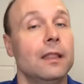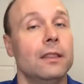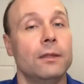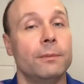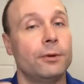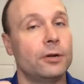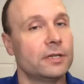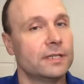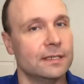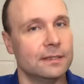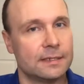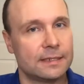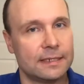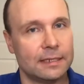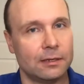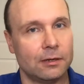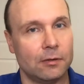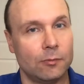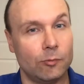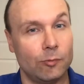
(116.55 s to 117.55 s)
The person's
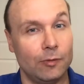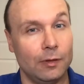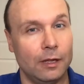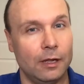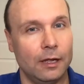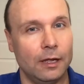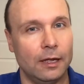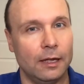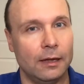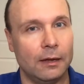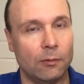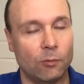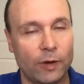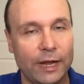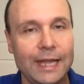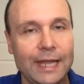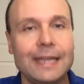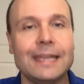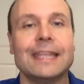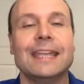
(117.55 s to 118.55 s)
still
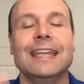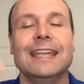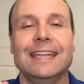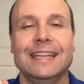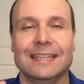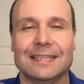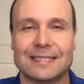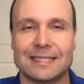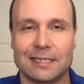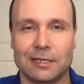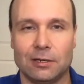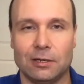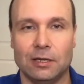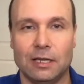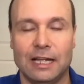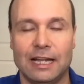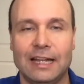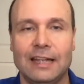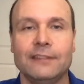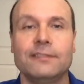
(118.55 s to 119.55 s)
awake, is still
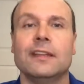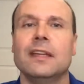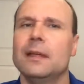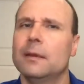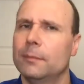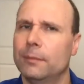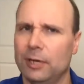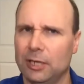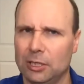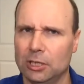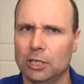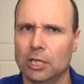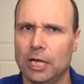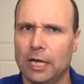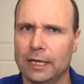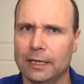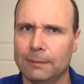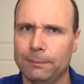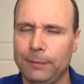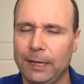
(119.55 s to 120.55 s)
alive, but in a
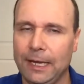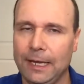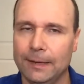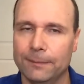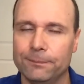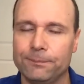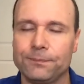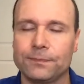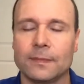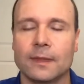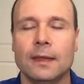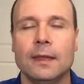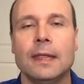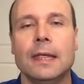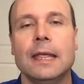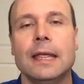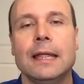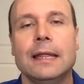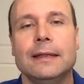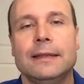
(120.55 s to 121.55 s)
lot of pain.
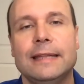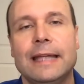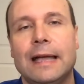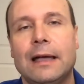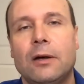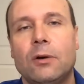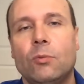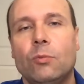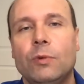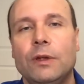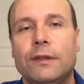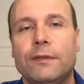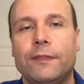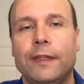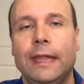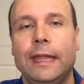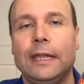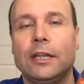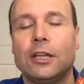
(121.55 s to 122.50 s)
Now, with a